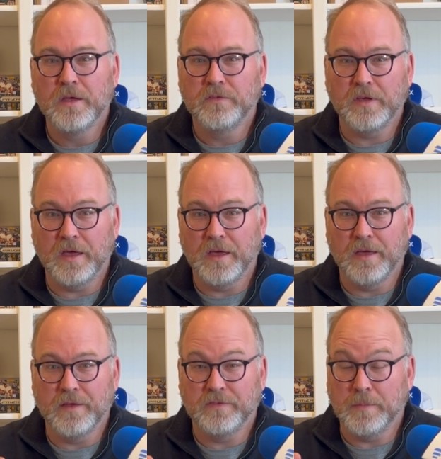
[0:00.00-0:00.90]

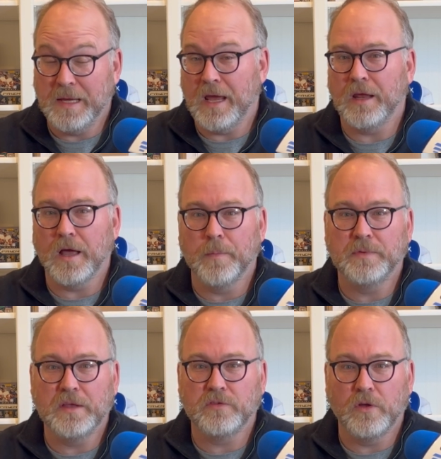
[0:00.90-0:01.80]
to be getting
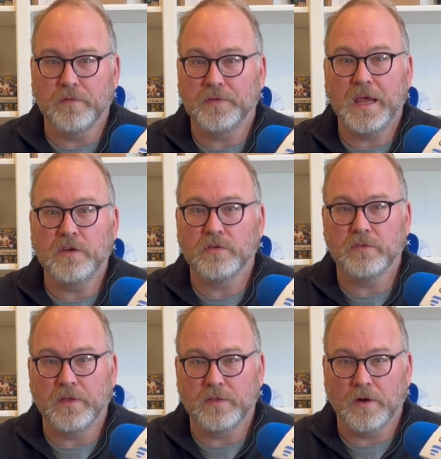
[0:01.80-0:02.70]
updates and
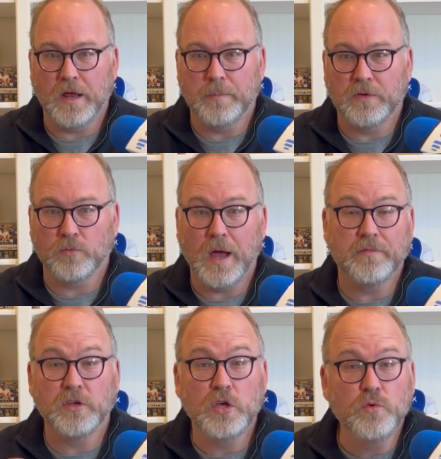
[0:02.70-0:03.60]
notifications that their item has
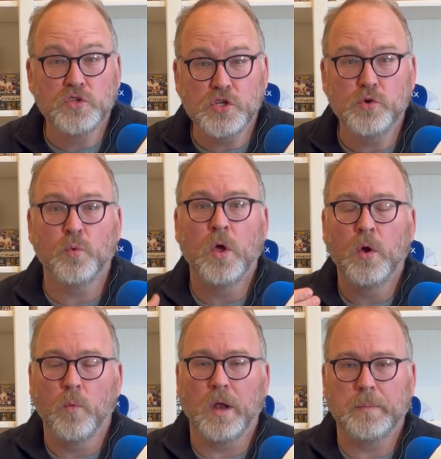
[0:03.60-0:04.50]
arrived, you too
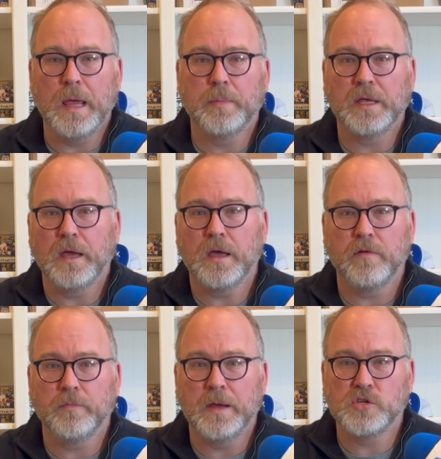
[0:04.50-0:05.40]
want to be able to get
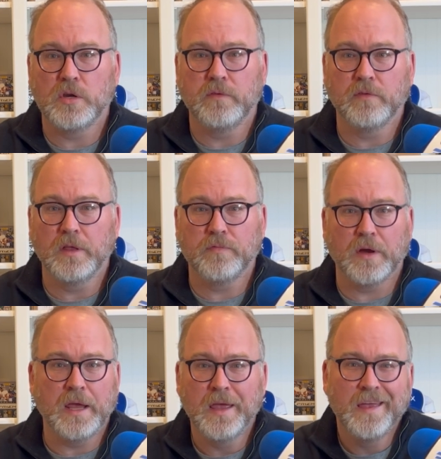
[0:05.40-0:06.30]
confirmation of
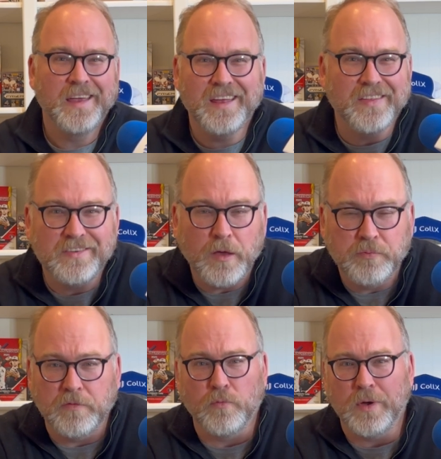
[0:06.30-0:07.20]
delivery. This
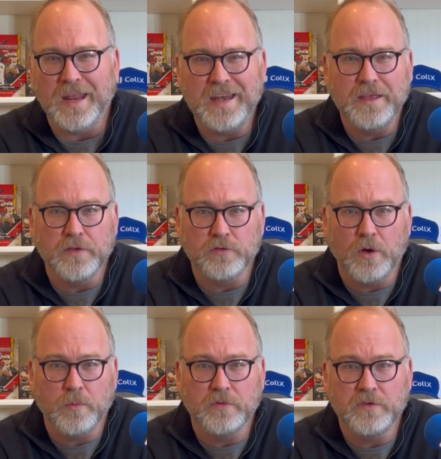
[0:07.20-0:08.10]
helps avoid any of those
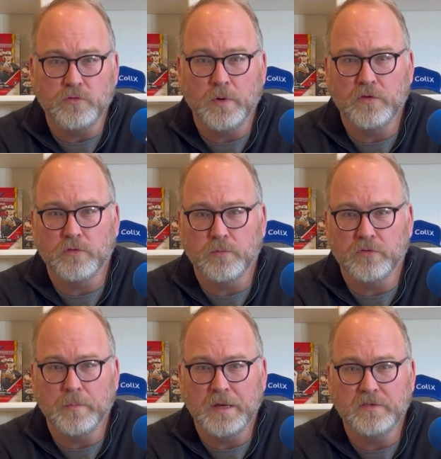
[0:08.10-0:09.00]
awkward situations where
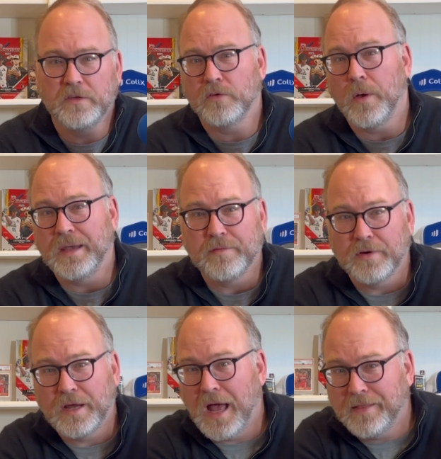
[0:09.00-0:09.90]
somebody says, "Oh, I
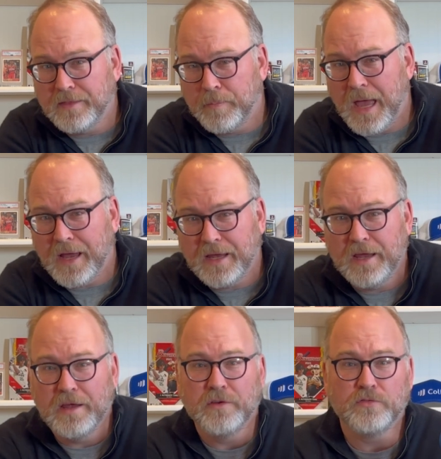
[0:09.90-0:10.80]
never got the
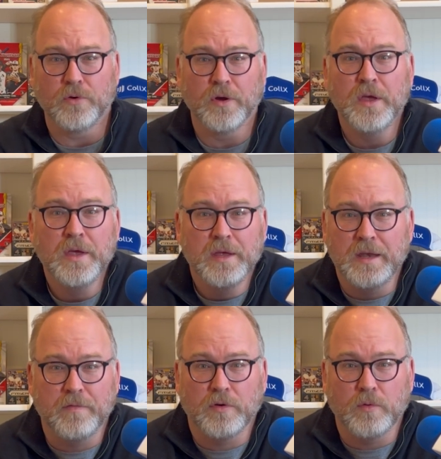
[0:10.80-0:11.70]
package," or
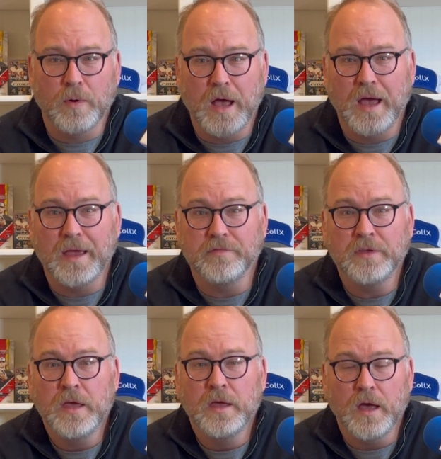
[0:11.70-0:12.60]
"never arrived."
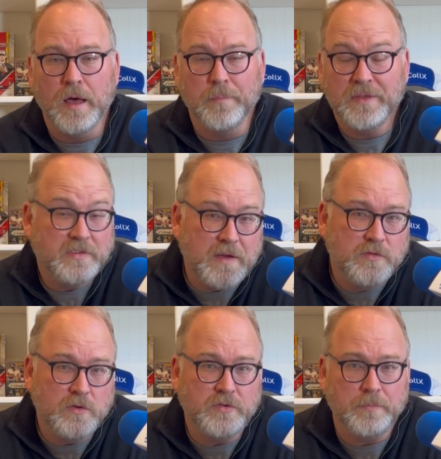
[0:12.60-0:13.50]
This
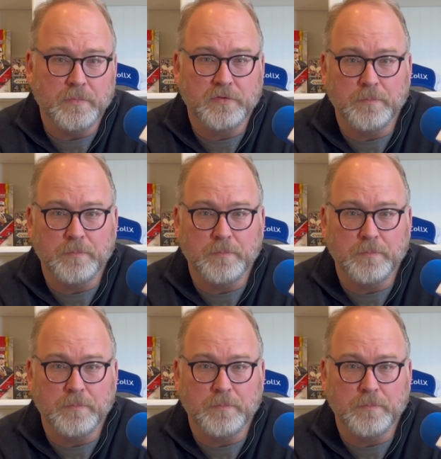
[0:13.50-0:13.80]
gives you some